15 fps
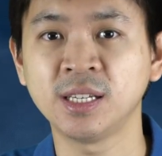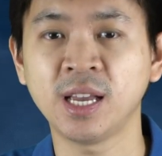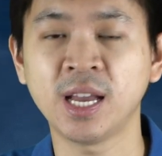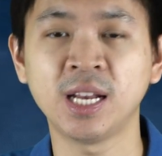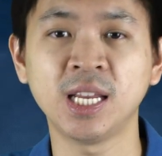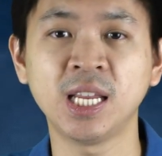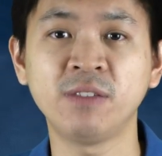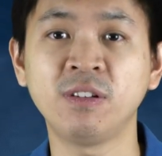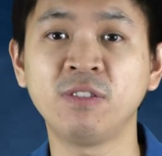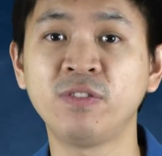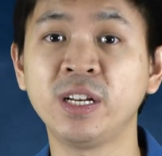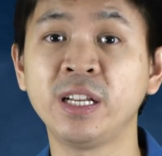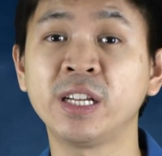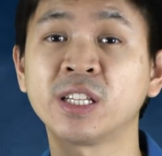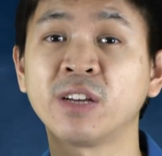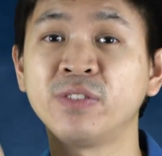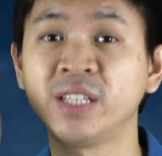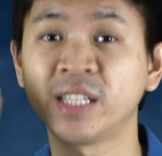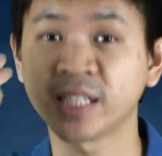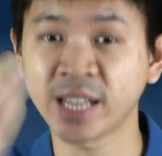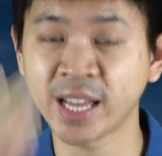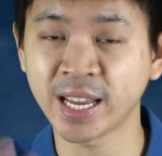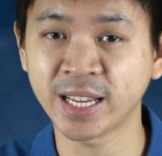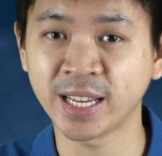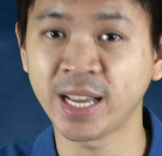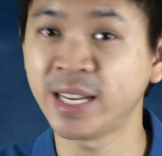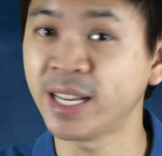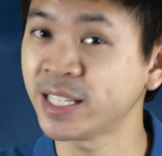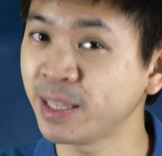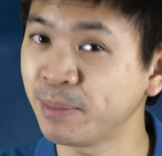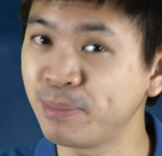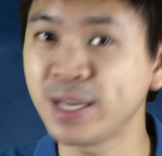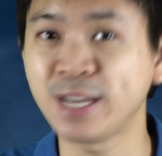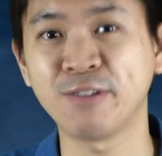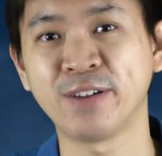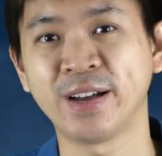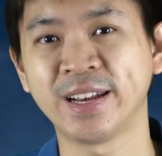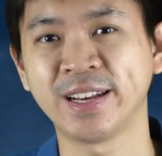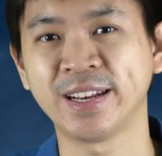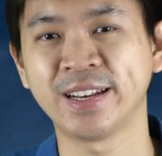and even feelings of dislike. And that's a big one,